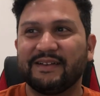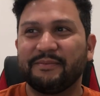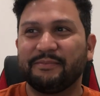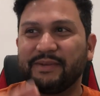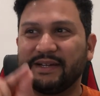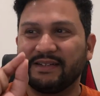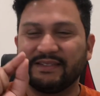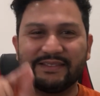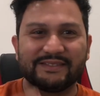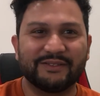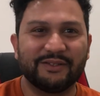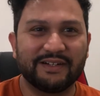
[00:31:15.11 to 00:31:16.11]
but there's
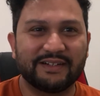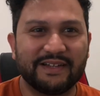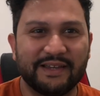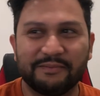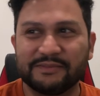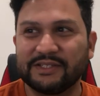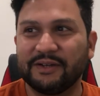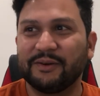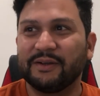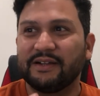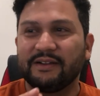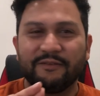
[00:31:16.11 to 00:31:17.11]
still a little time. So
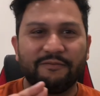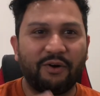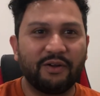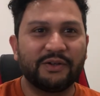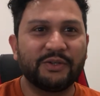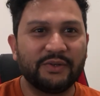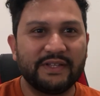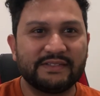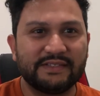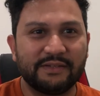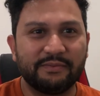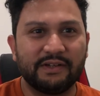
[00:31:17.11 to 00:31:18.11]
follow Tony
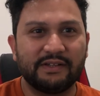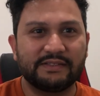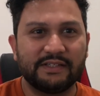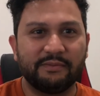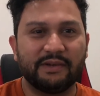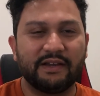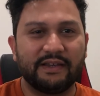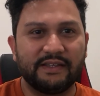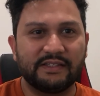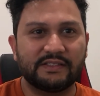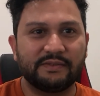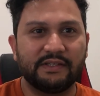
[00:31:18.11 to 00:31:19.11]
Seba. He
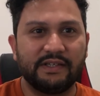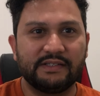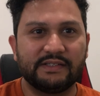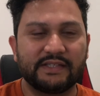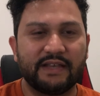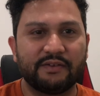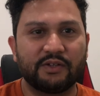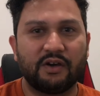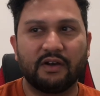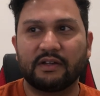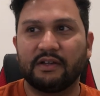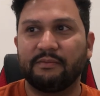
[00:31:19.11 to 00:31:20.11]
just gave a
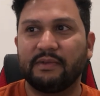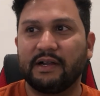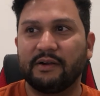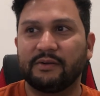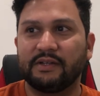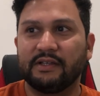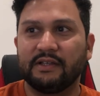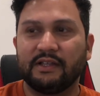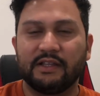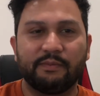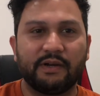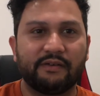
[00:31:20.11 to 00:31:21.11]
talk about
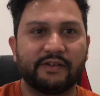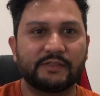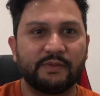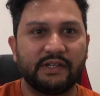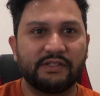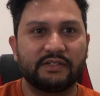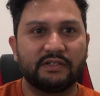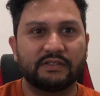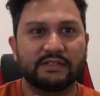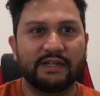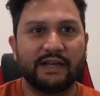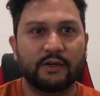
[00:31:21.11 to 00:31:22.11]
the power exponentials
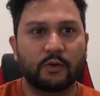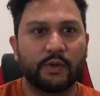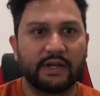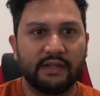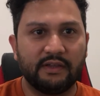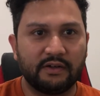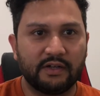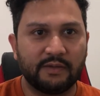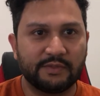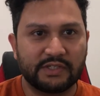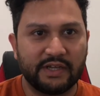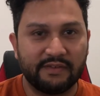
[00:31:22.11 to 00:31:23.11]
and how quickly
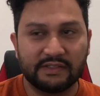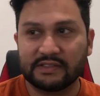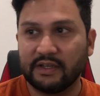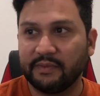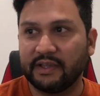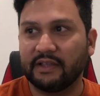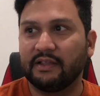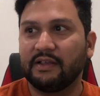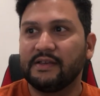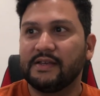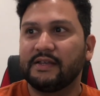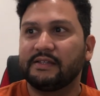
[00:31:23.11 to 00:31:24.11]
autonomous driving is coming.
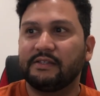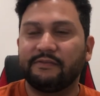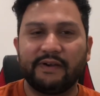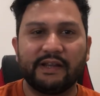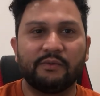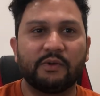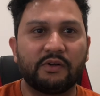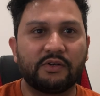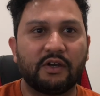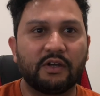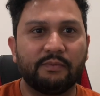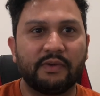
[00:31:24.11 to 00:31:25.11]
The final one I'll
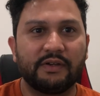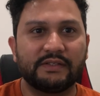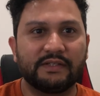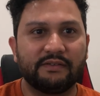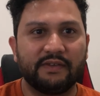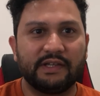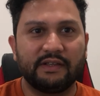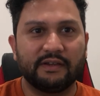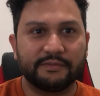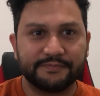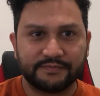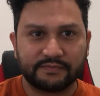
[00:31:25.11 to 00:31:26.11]
talk about is Nvidia,
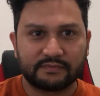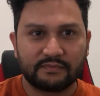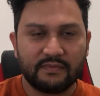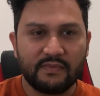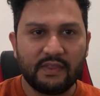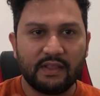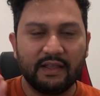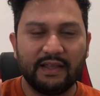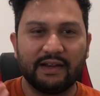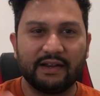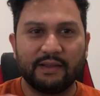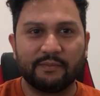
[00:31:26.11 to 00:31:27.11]

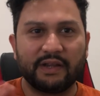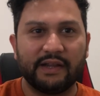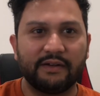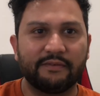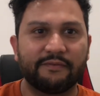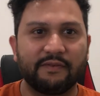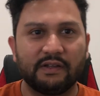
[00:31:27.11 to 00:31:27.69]
and I'm kind of